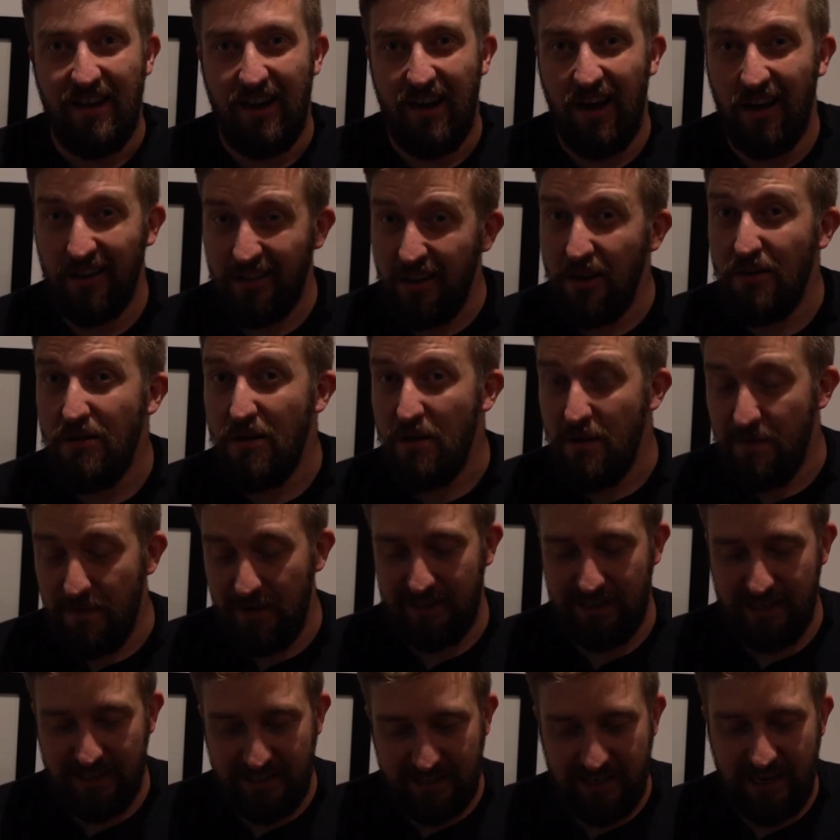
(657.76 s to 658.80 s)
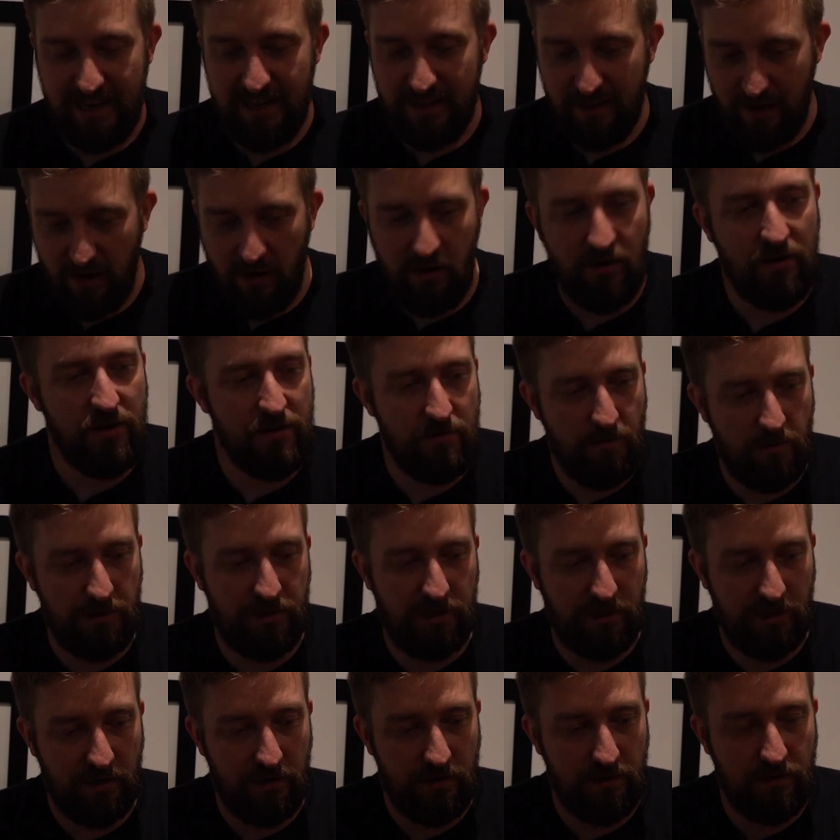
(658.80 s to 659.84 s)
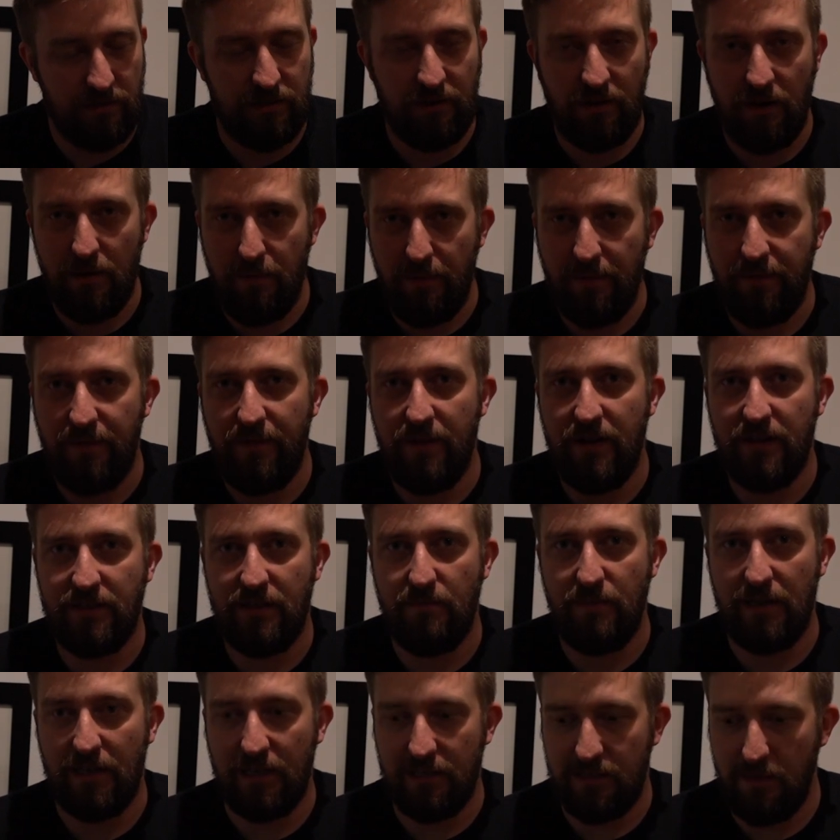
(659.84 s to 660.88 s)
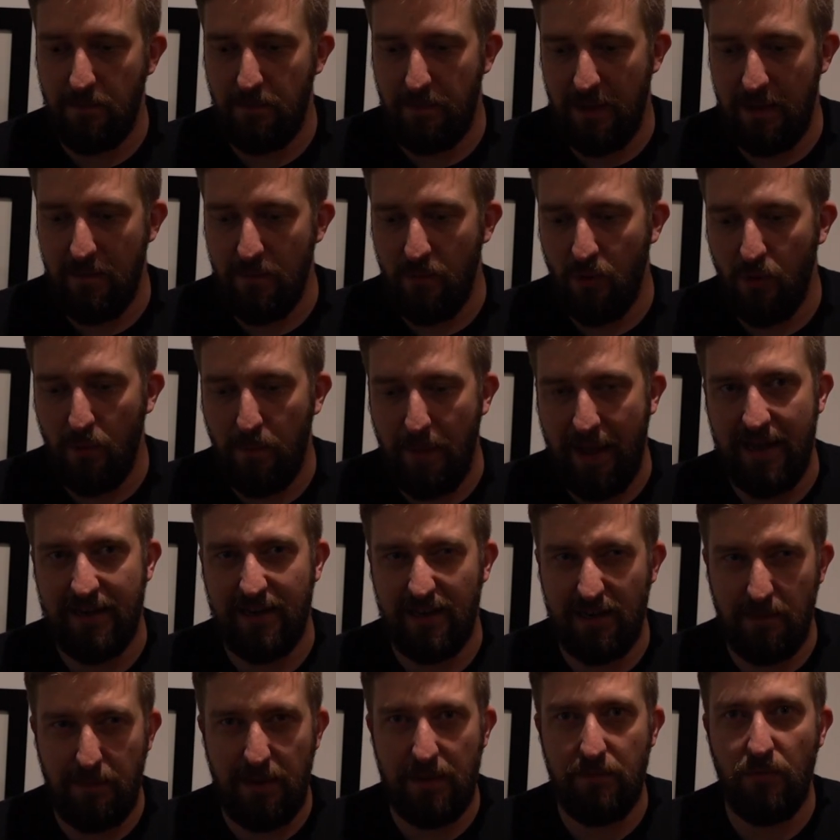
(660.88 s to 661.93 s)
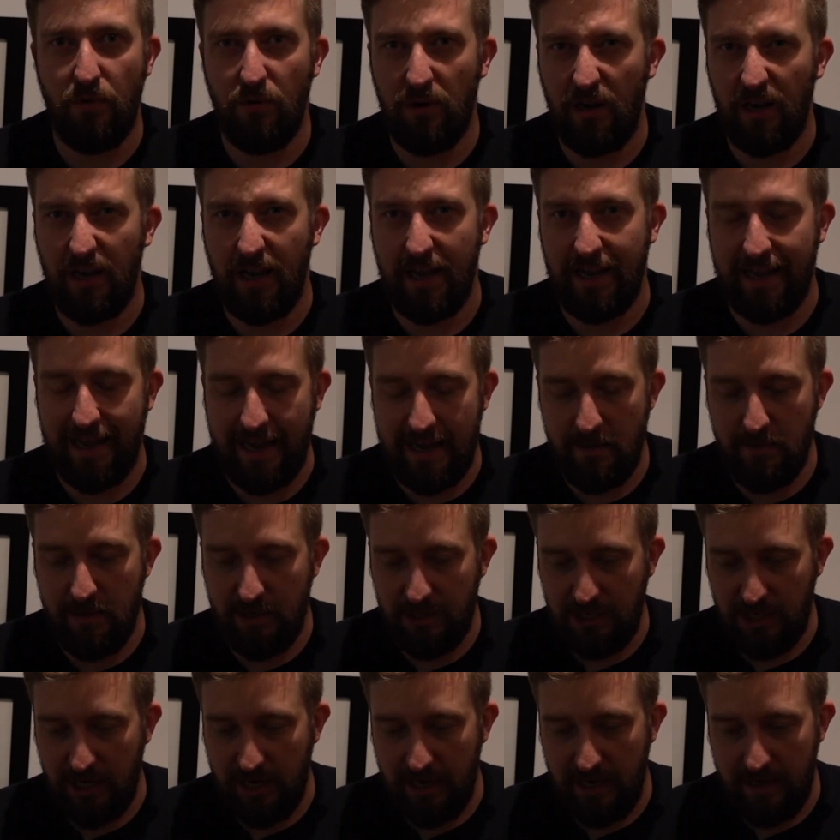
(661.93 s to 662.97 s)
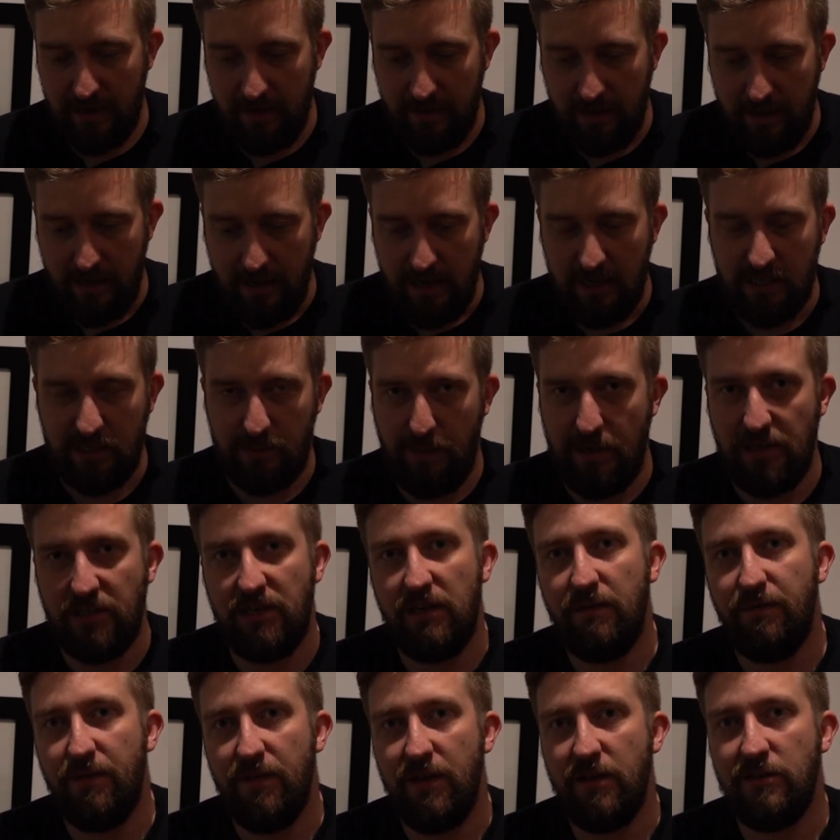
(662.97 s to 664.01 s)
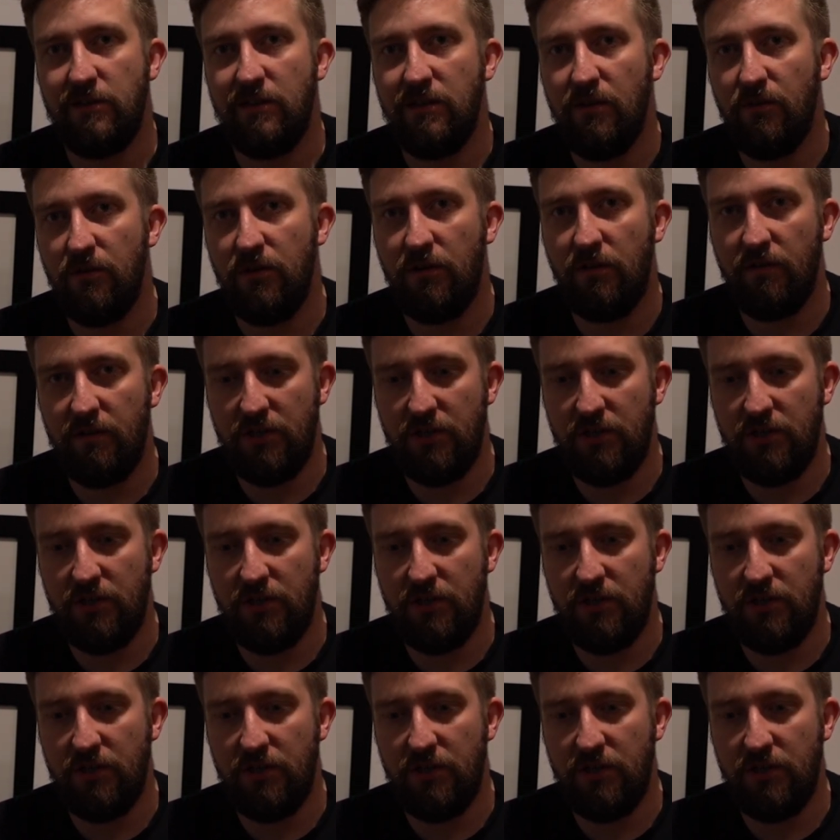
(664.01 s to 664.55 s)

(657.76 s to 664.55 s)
I don't know if it's the seat that I would choose. I prefer something that's a bit more padded, a bit more like a gamer chair, especially for those longer